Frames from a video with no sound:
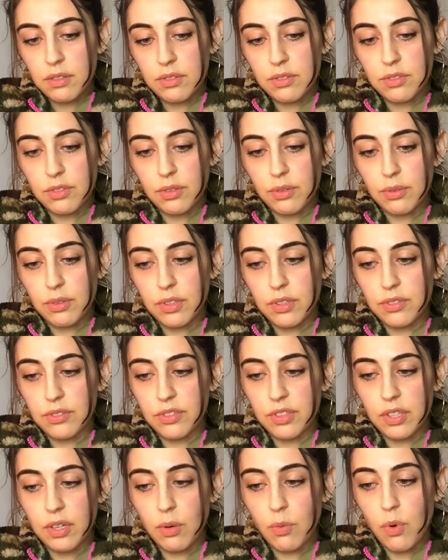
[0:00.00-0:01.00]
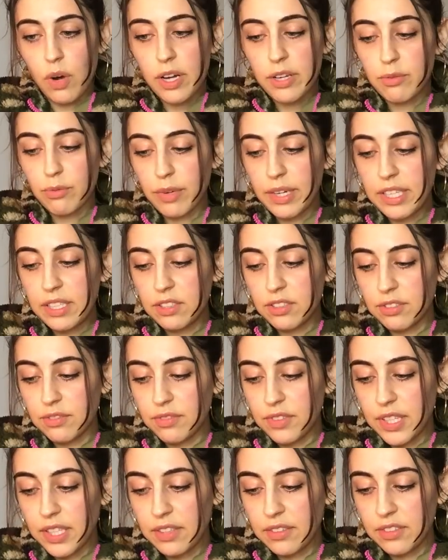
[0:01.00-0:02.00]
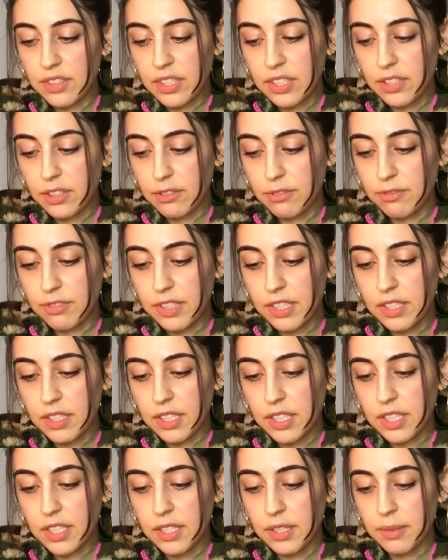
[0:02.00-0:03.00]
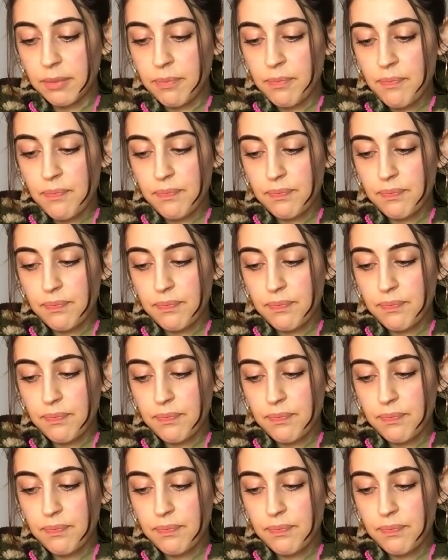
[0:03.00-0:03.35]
So, there's like a wide range of things that you're feeling.